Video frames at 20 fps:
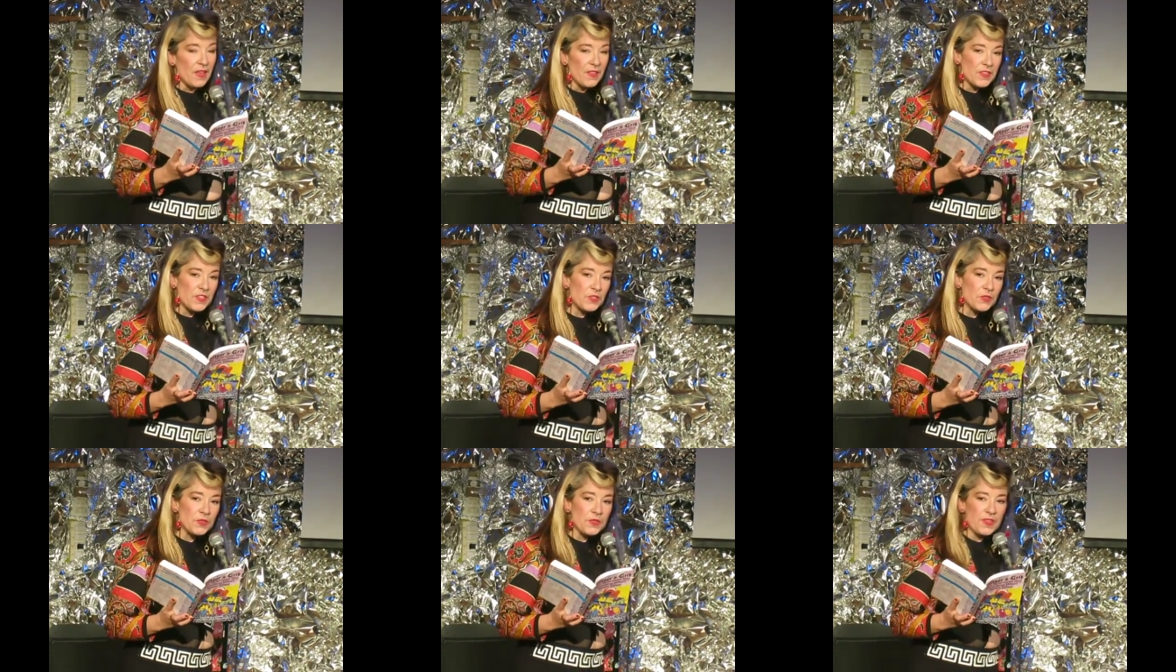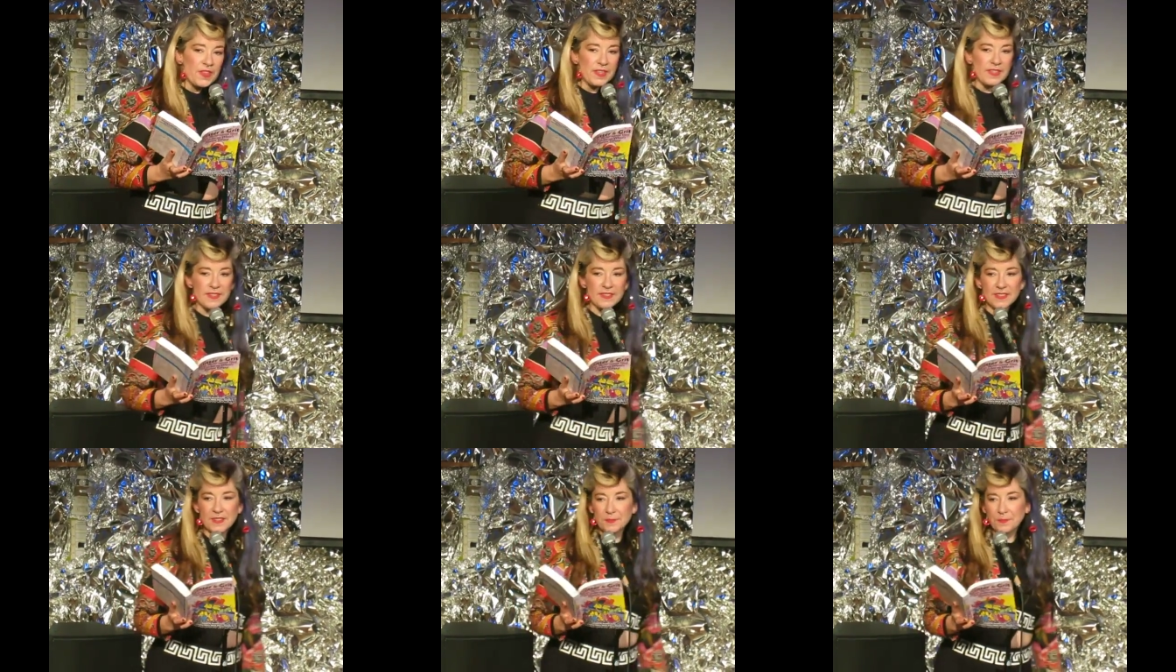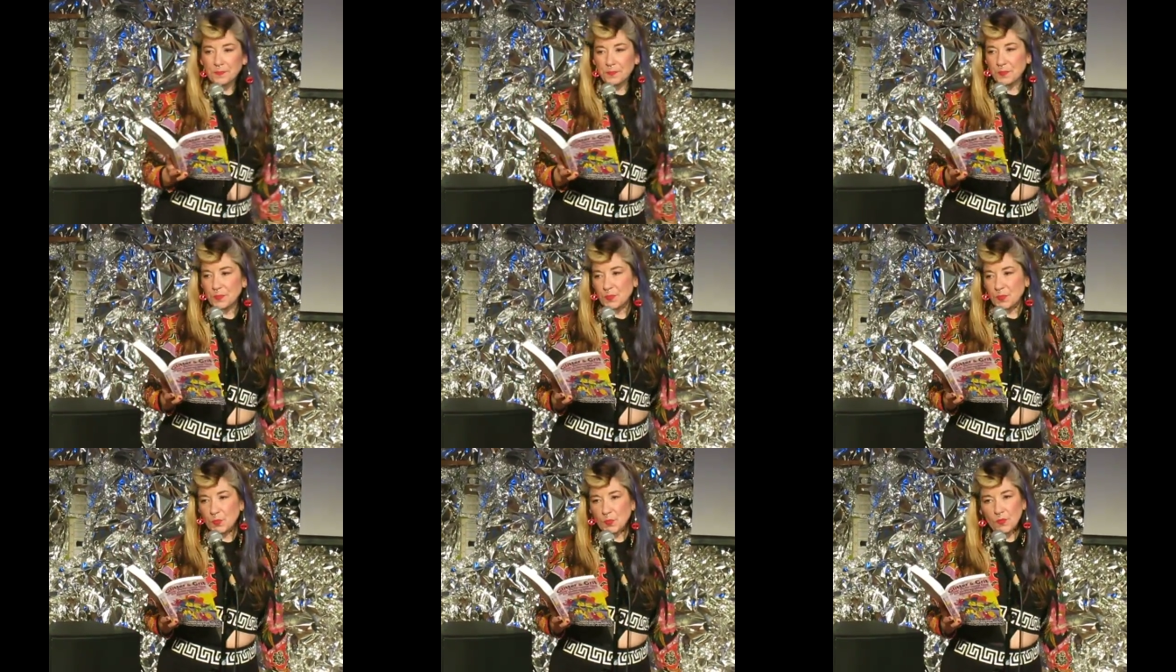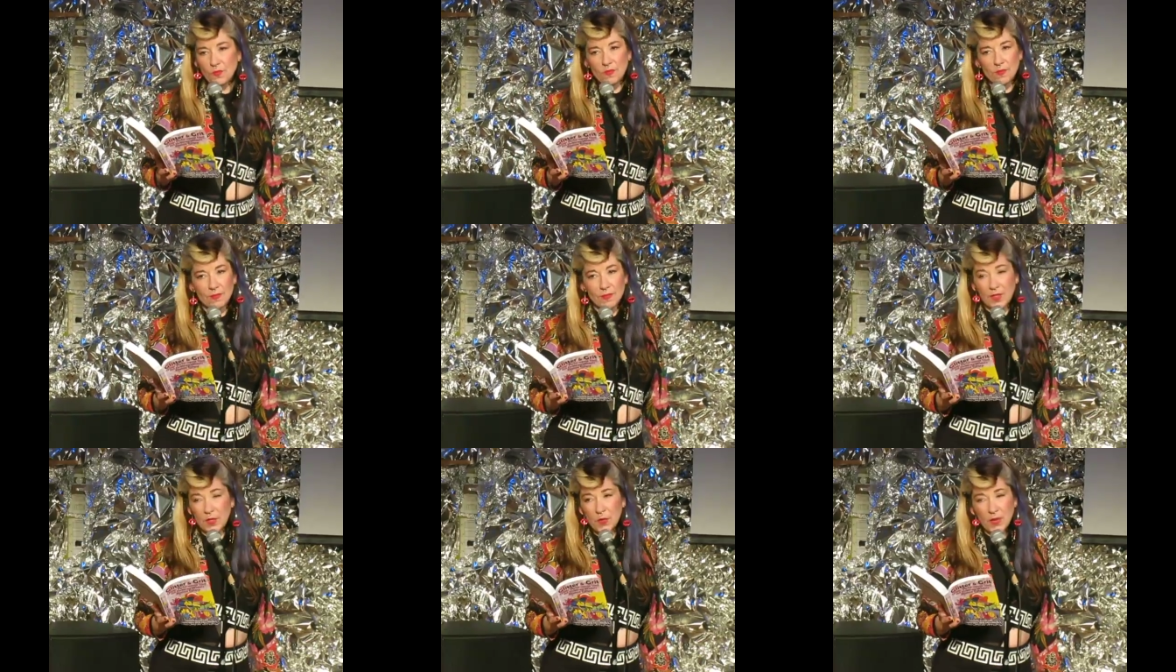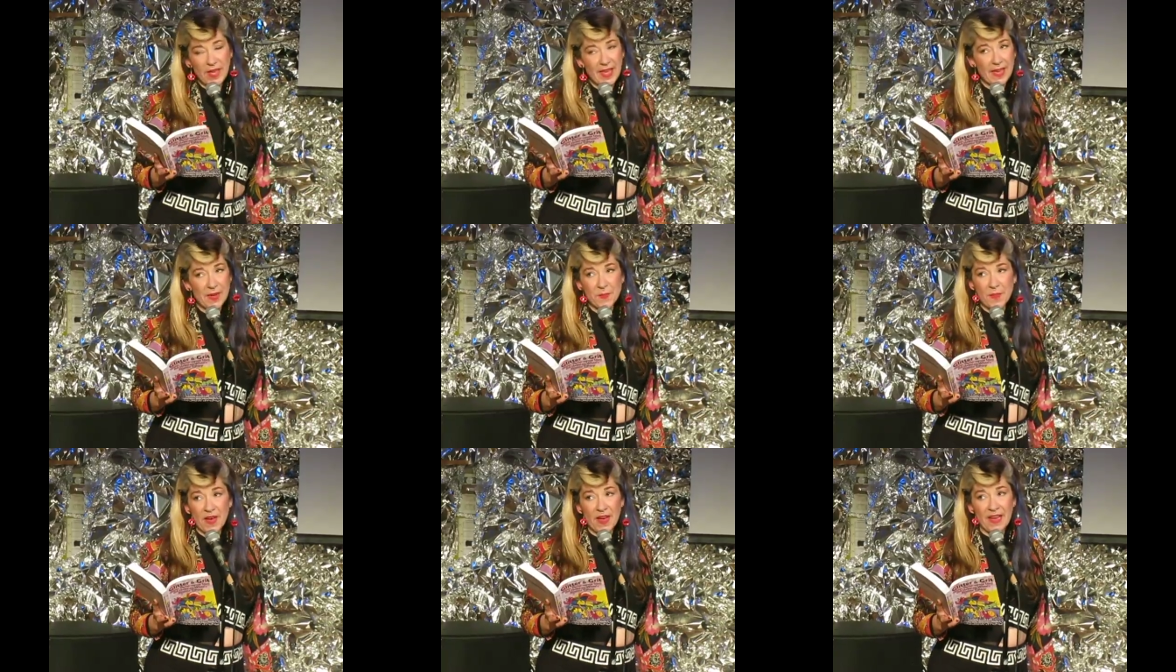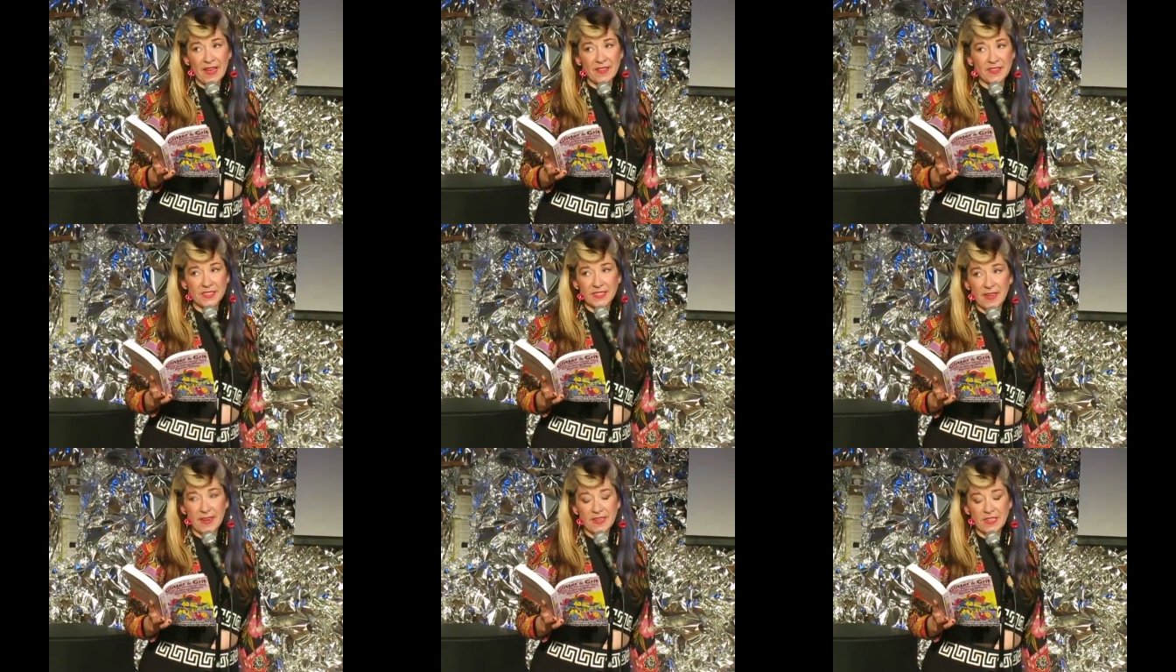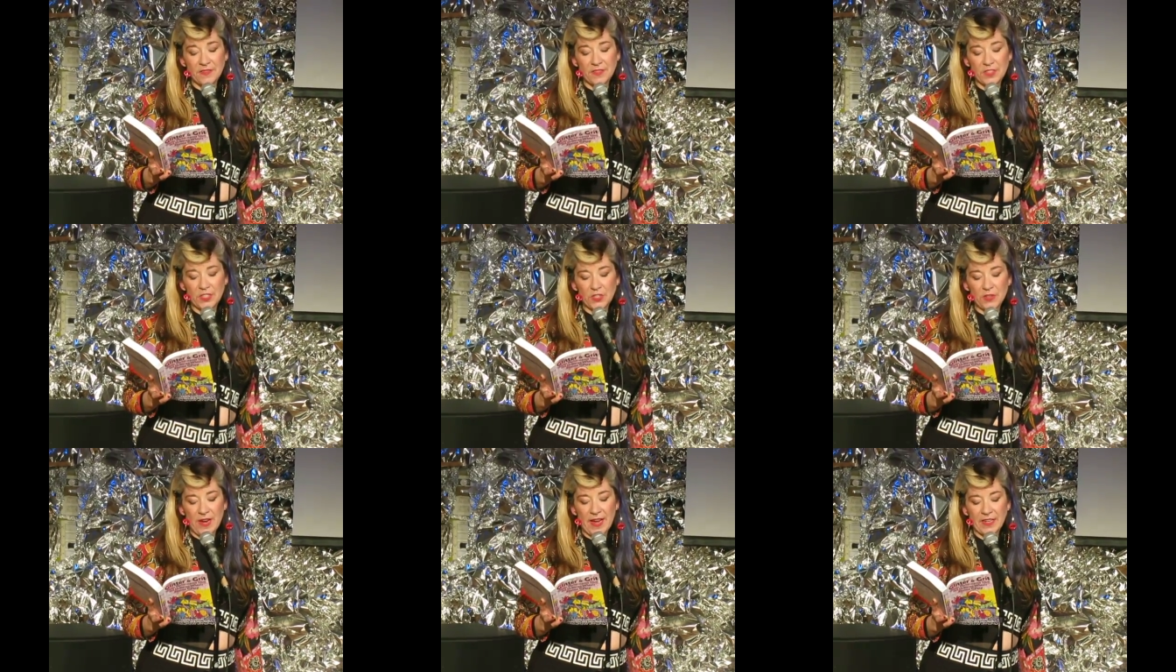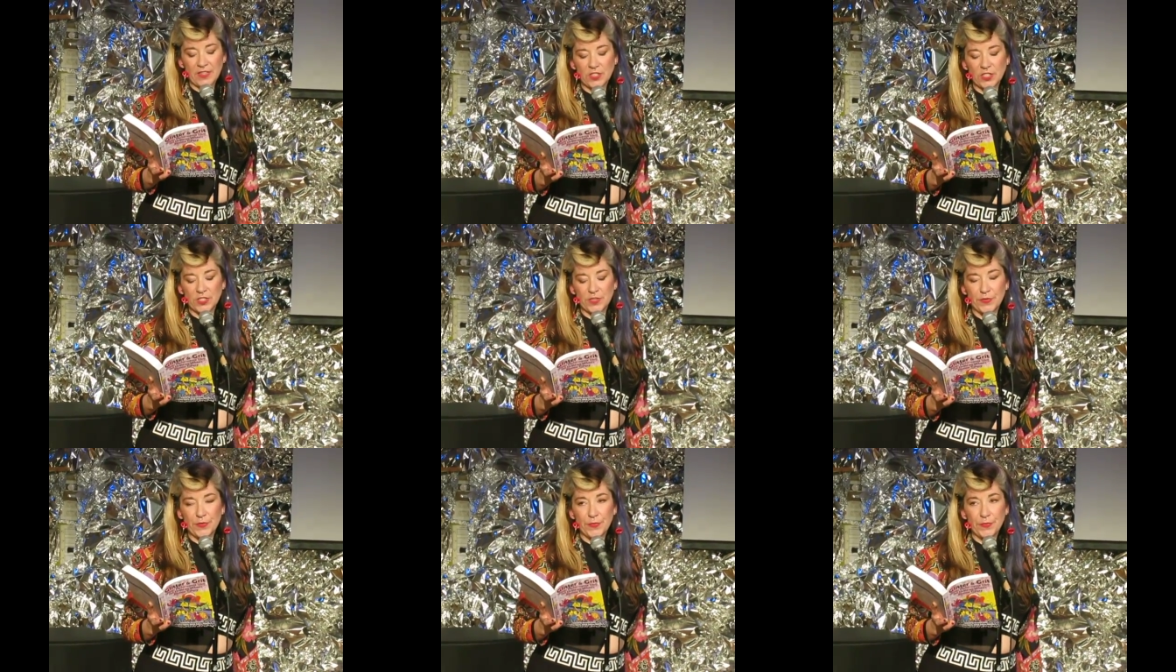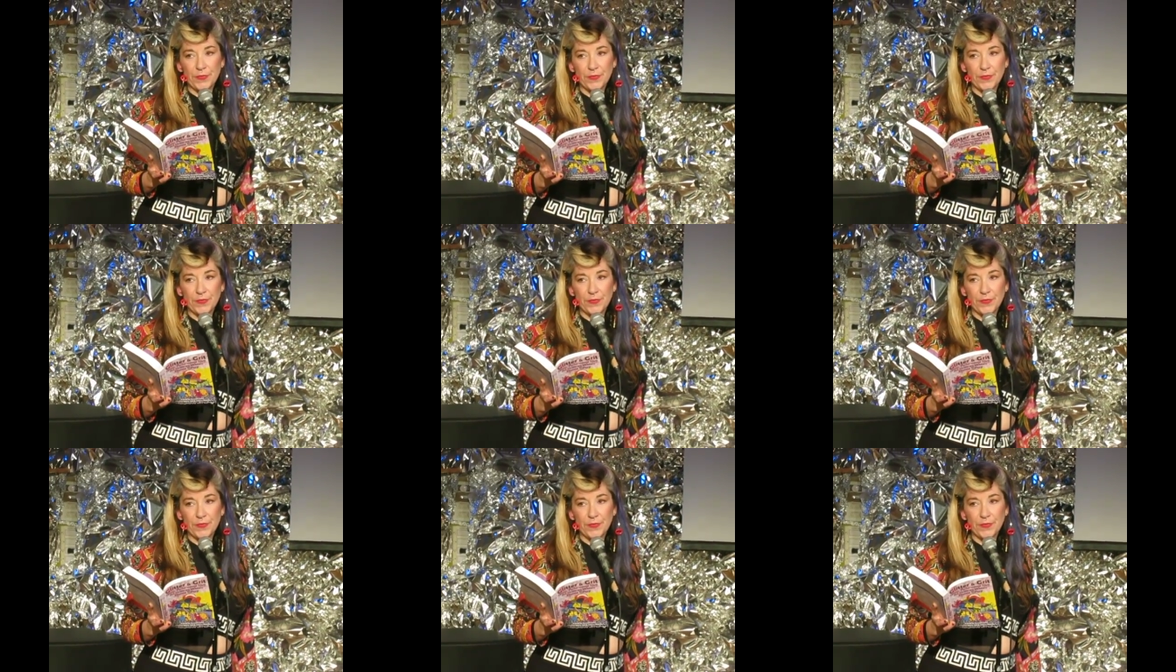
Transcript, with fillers: The truth is, you can't buy this kind of interaction.